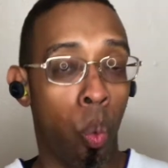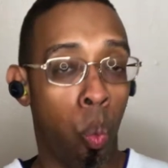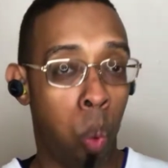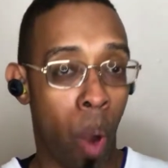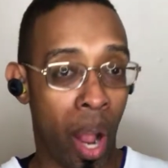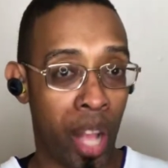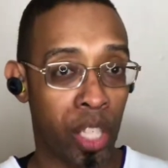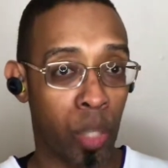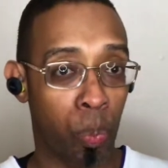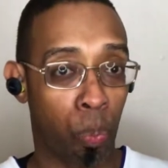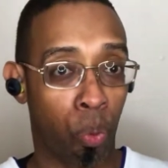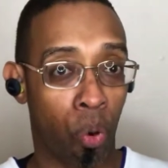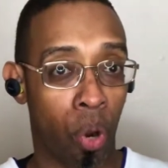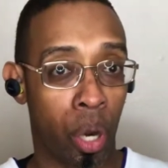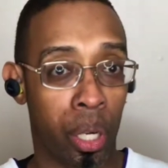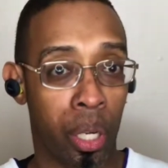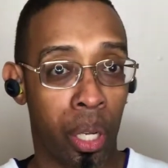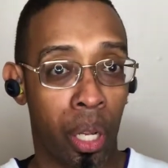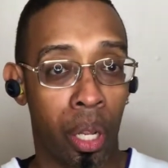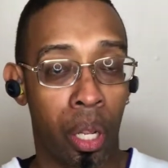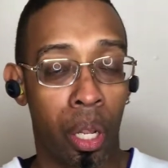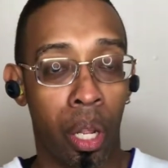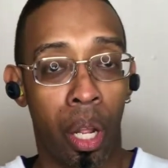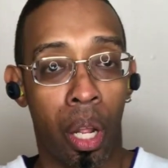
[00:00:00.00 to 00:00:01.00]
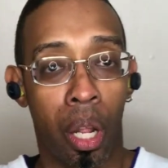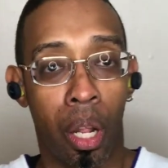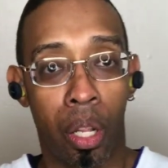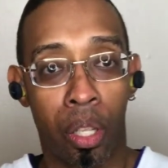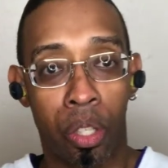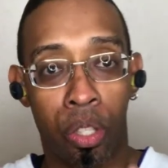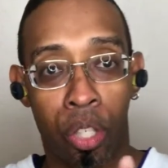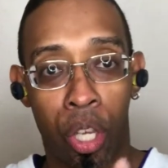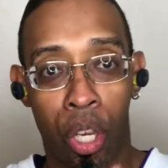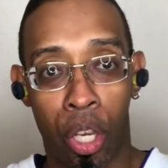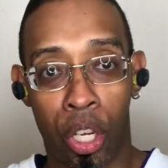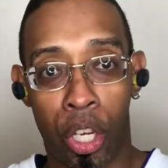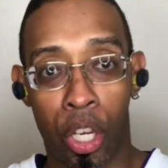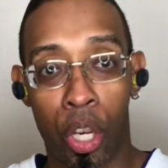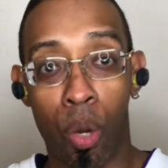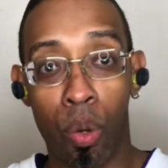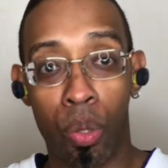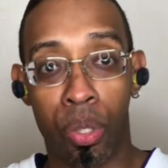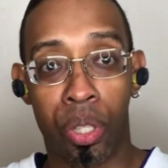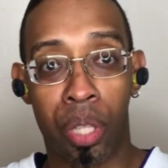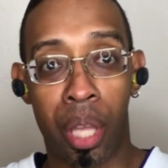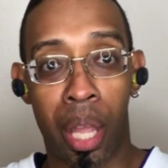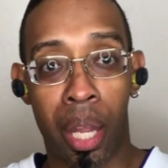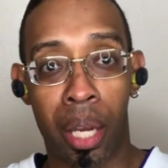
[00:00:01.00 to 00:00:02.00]
Westbrook to
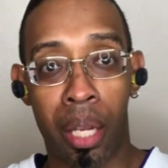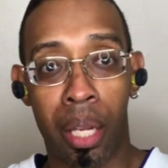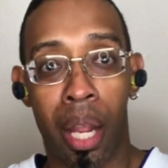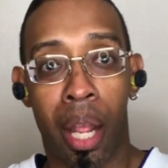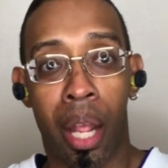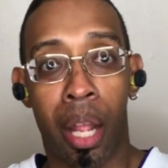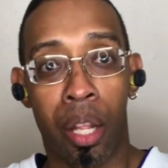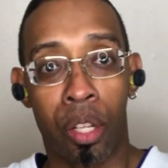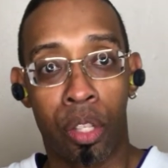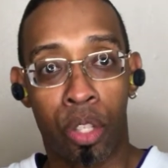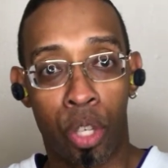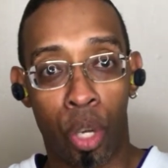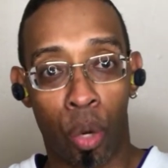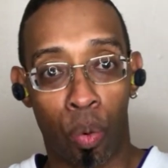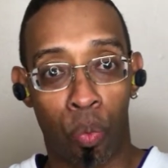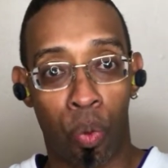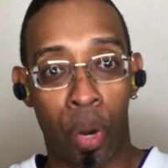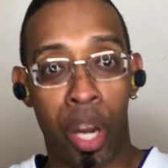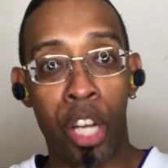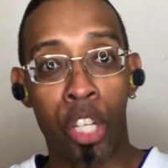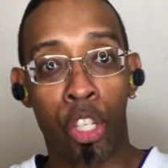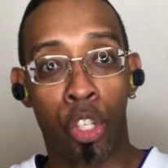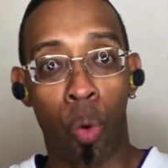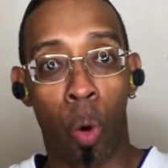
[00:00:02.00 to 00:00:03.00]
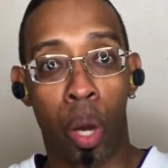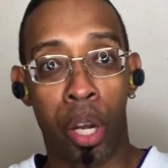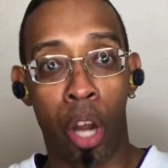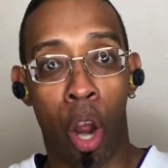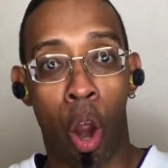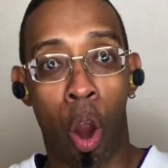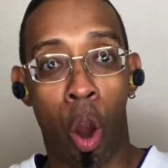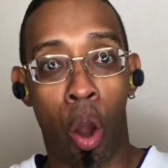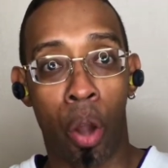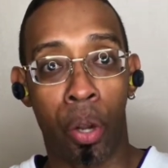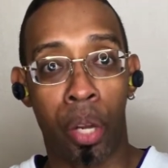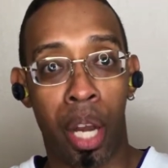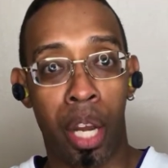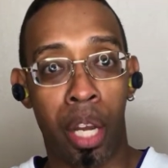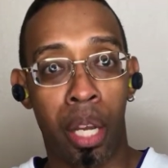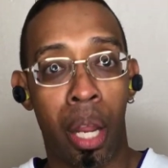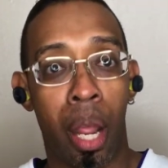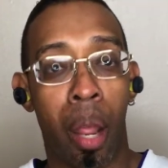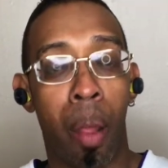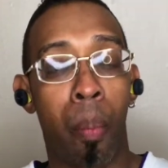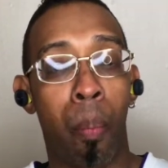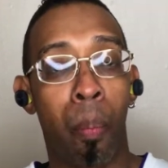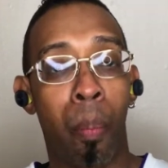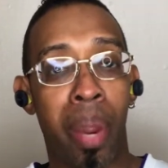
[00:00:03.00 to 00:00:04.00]
Houston to rejoin Harden
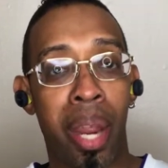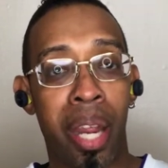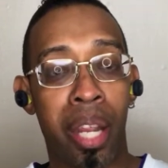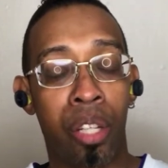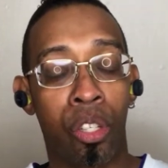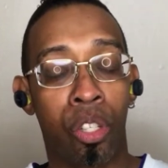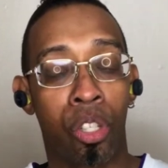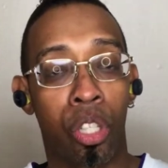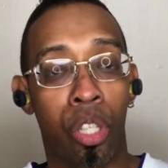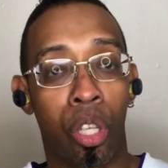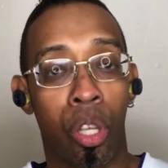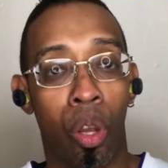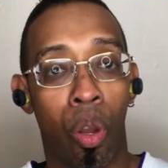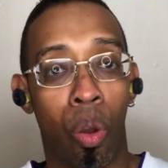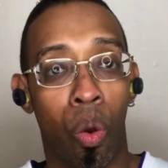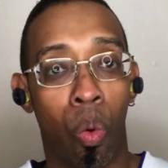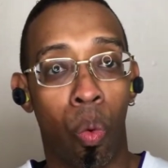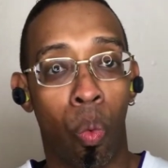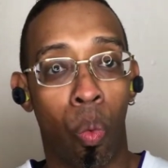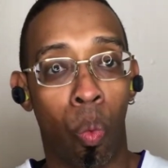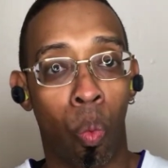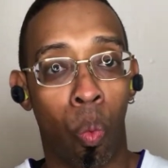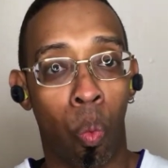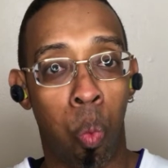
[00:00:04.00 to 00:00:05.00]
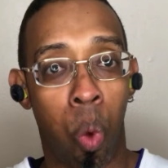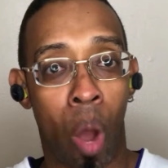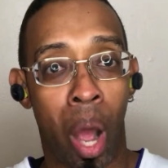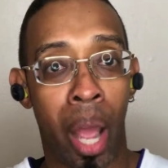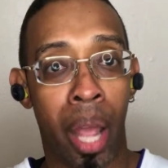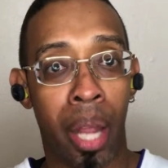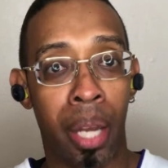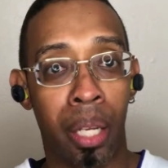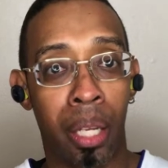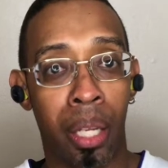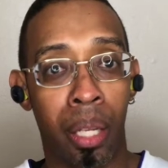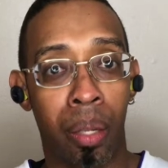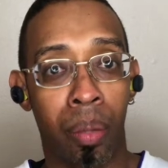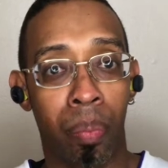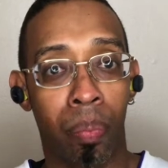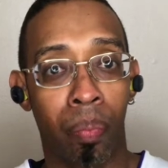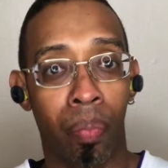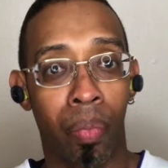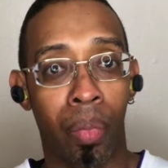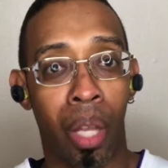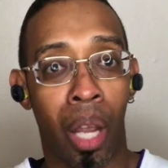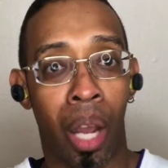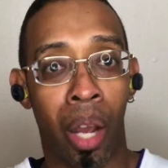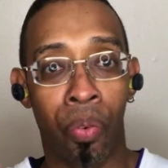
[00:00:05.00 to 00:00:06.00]
means one
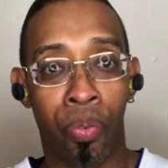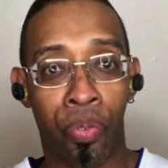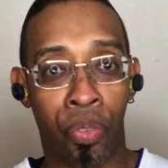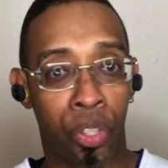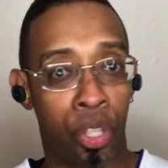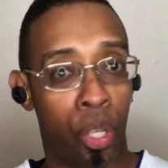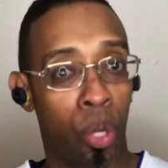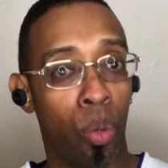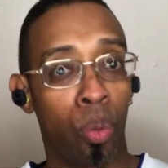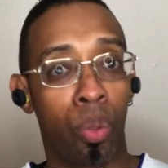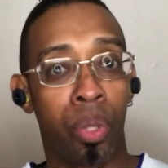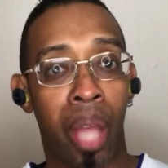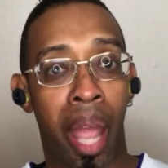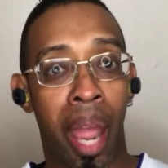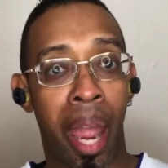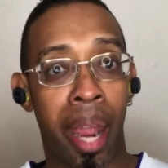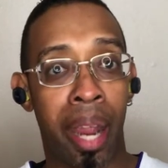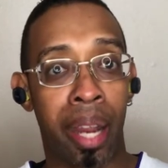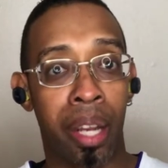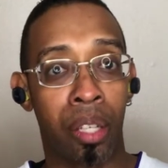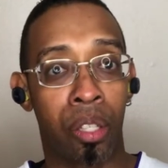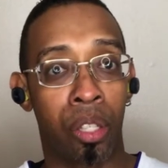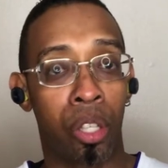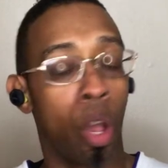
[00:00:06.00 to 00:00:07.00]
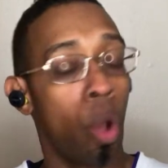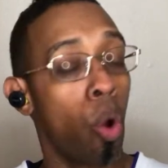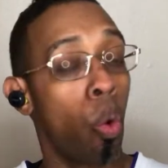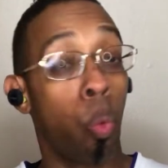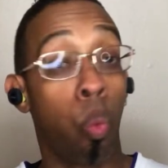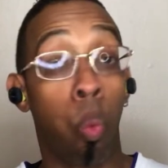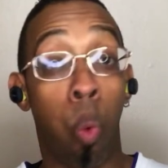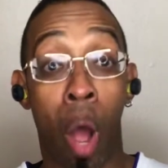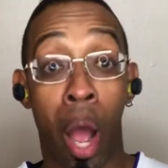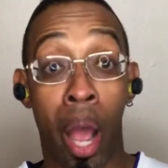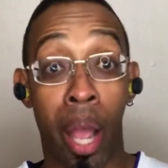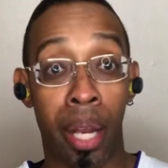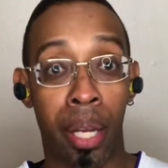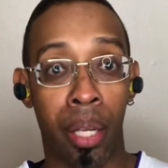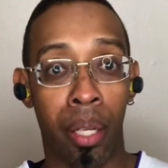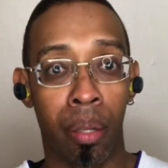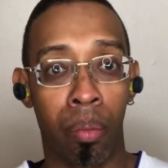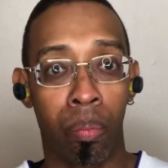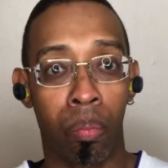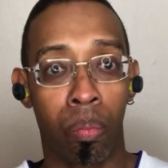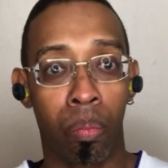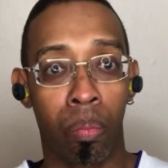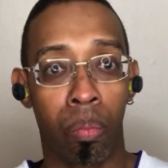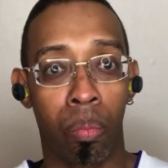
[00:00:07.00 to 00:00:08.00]
of two things. One,
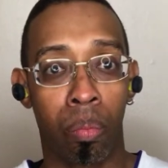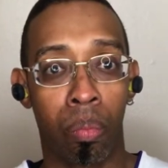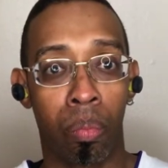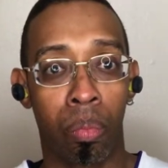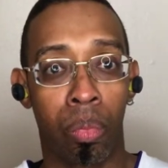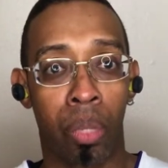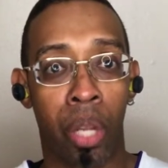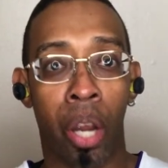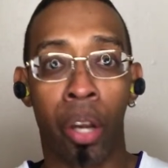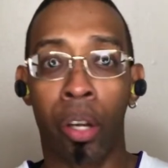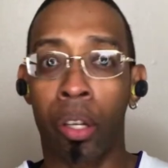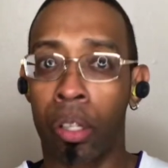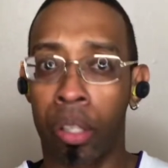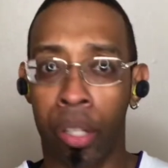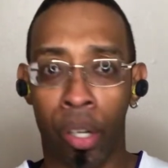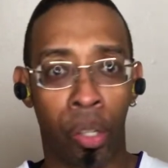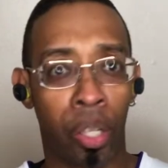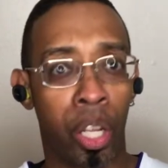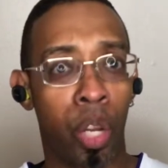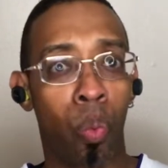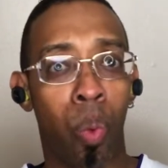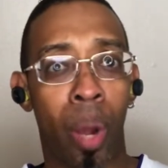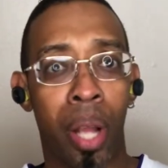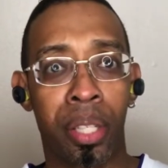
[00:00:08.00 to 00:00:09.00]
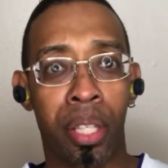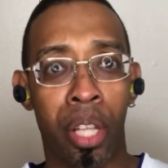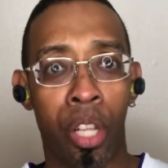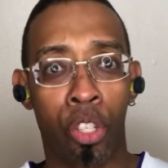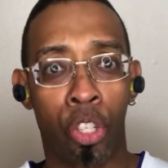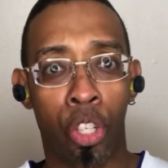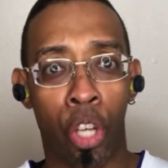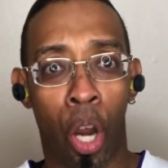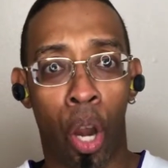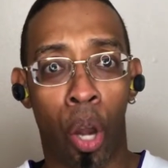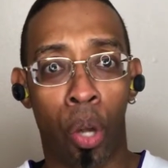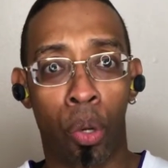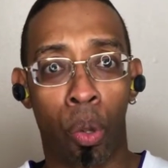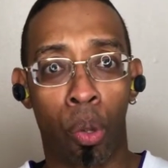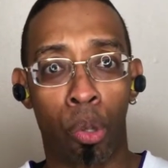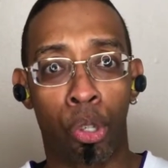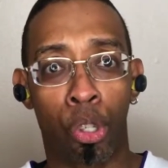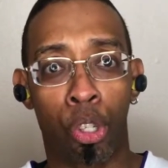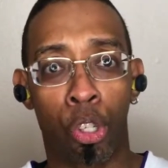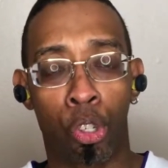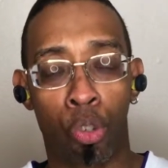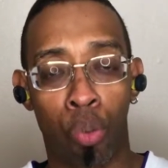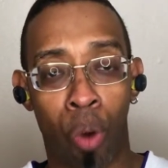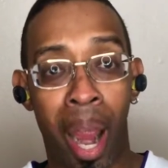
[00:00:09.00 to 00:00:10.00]
there clearly was internal
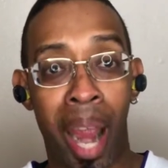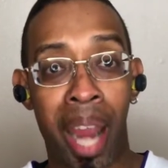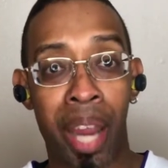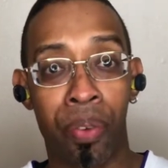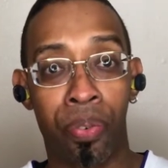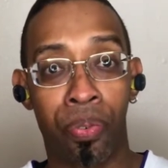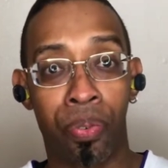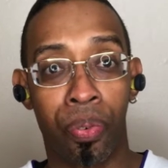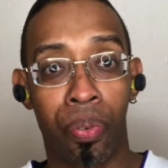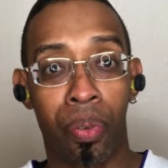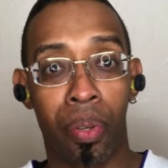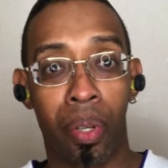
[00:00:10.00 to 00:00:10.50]
strife.